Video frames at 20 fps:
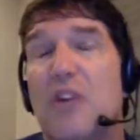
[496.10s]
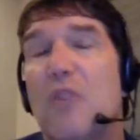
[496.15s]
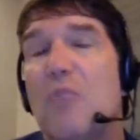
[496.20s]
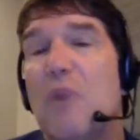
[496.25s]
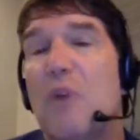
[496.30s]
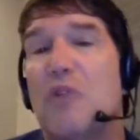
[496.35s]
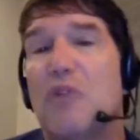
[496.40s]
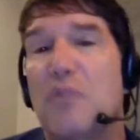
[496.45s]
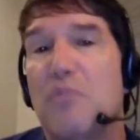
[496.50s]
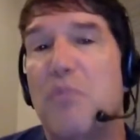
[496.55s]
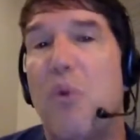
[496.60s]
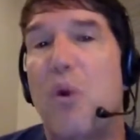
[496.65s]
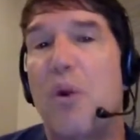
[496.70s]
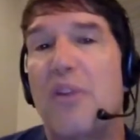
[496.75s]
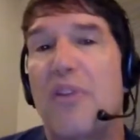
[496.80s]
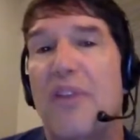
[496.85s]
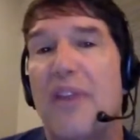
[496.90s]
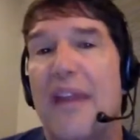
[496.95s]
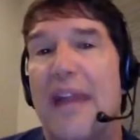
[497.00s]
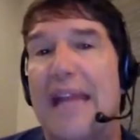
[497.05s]
the single
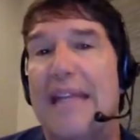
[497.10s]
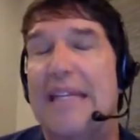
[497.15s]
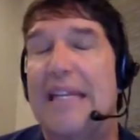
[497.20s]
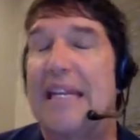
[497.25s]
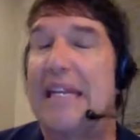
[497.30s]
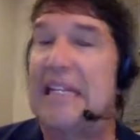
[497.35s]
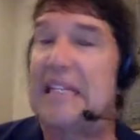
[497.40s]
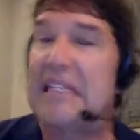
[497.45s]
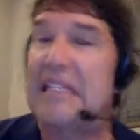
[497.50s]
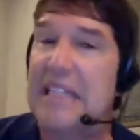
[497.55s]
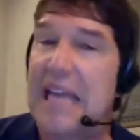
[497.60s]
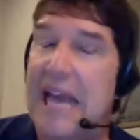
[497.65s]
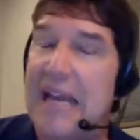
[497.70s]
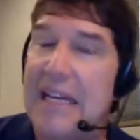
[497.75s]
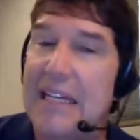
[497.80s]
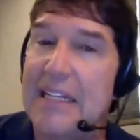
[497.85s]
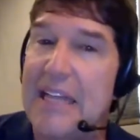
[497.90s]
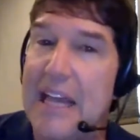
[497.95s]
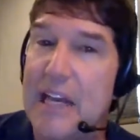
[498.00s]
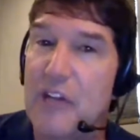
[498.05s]
most important thing I did
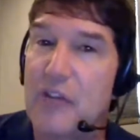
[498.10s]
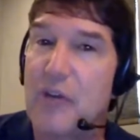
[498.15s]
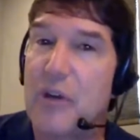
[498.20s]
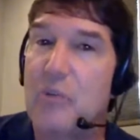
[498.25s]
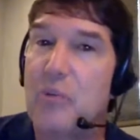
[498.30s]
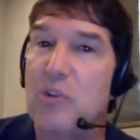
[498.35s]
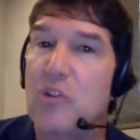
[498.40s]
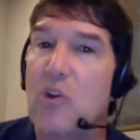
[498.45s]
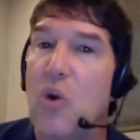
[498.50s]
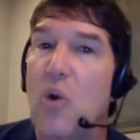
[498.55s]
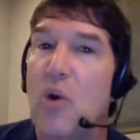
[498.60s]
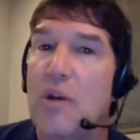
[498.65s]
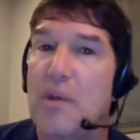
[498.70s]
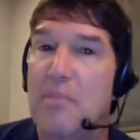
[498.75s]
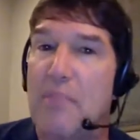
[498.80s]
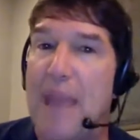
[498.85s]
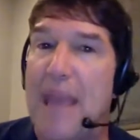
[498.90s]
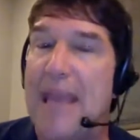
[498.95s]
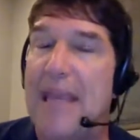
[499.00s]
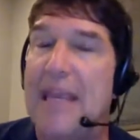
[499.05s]
inside of dentistry
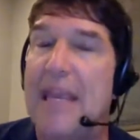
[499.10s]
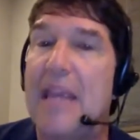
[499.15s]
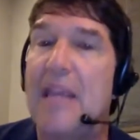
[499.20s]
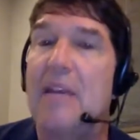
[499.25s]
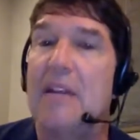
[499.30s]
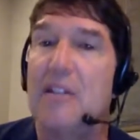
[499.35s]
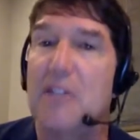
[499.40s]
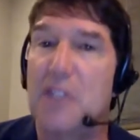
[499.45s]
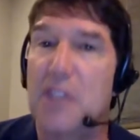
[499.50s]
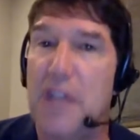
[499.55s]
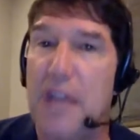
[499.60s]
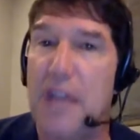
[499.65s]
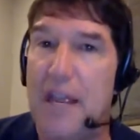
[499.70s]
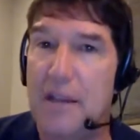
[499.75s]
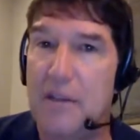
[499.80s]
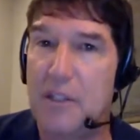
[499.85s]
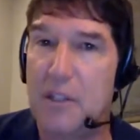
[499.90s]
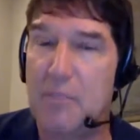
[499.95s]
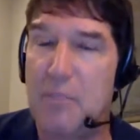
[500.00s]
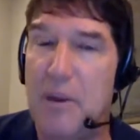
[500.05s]
was going to Pankey
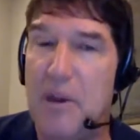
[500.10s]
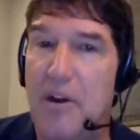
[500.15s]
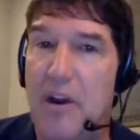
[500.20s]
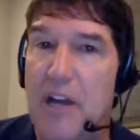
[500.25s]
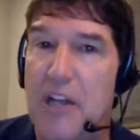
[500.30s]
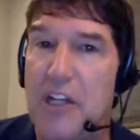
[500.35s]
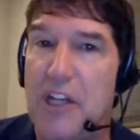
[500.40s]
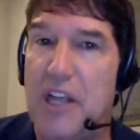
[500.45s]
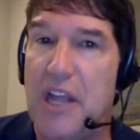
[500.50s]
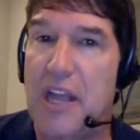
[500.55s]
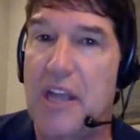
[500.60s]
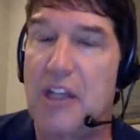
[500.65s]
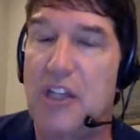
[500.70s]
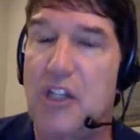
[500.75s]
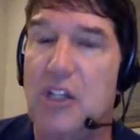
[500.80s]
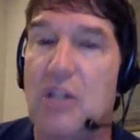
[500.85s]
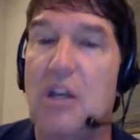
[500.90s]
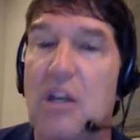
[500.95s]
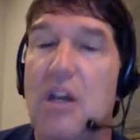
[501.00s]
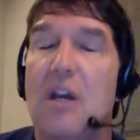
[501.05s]
and eh, Spear
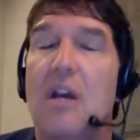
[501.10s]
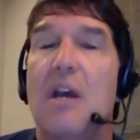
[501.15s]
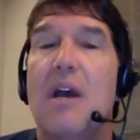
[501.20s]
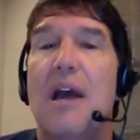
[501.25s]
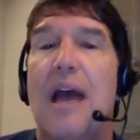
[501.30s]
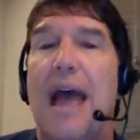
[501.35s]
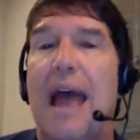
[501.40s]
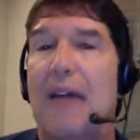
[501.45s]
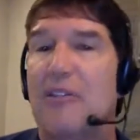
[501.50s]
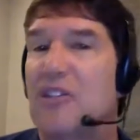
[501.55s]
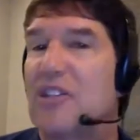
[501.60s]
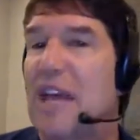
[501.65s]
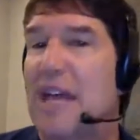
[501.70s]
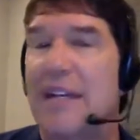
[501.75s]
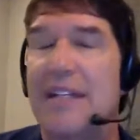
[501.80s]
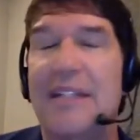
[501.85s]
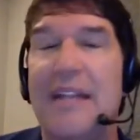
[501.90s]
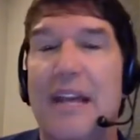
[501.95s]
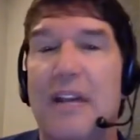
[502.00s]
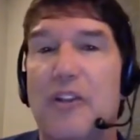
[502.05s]
Education.
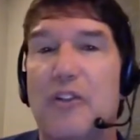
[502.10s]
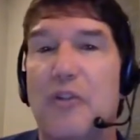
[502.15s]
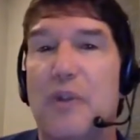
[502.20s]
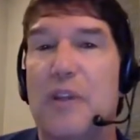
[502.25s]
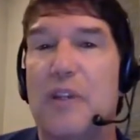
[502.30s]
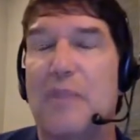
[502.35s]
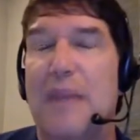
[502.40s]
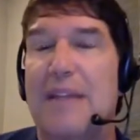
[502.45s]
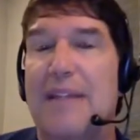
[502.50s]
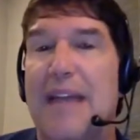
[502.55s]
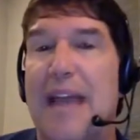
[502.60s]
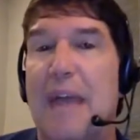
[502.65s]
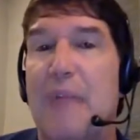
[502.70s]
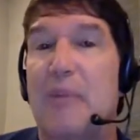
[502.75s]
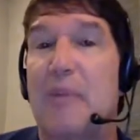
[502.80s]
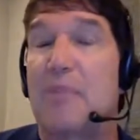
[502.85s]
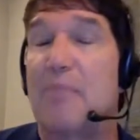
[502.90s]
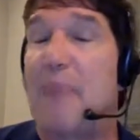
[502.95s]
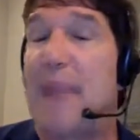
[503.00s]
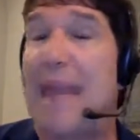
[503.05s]
Outside of dentistry is
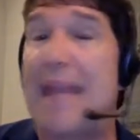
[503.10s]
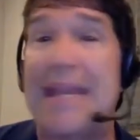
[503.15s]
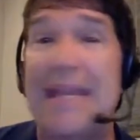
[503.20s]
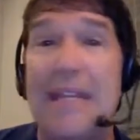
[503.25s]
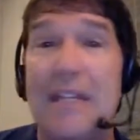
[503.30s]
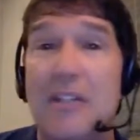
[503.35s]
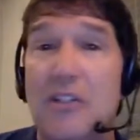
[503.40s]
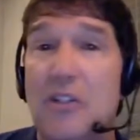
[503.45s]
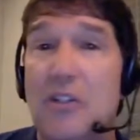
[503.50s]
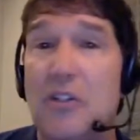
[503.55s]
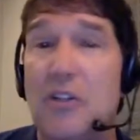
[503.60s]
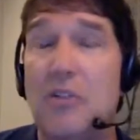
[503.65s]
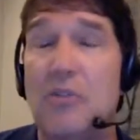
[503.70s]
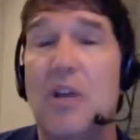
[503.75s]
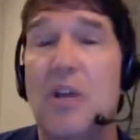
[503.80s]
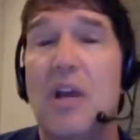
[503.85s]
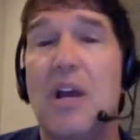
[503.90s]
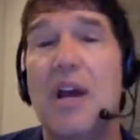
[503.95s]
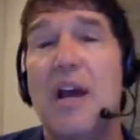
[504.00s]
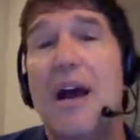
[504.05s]
my time with the Pankey
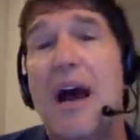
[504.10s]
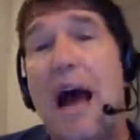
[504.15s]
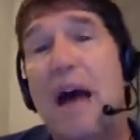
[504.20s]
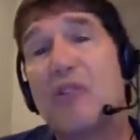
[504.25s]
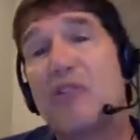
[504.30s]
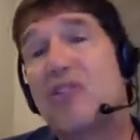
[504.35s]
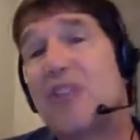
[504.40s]
Institute.